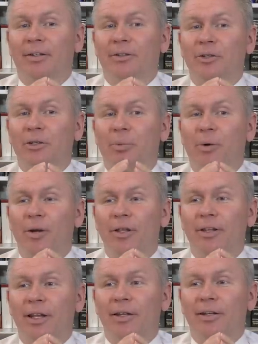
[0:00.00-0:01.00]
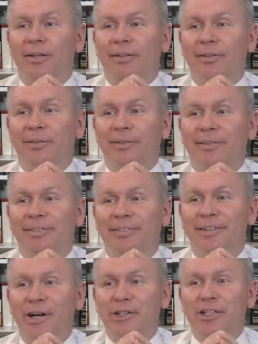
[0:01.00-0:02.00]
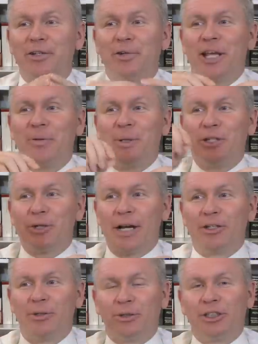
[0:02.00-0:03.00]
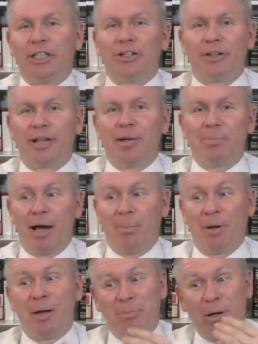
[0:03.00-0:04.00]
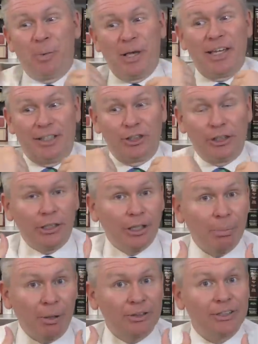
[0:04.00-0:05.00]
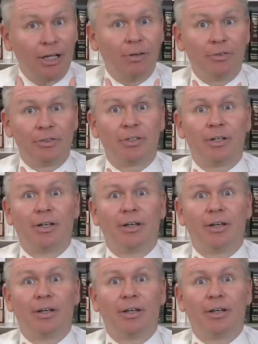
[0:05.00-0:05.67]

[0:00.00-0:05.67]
To the point that not only can we try to cheer them up, but we can cheer up ourselves.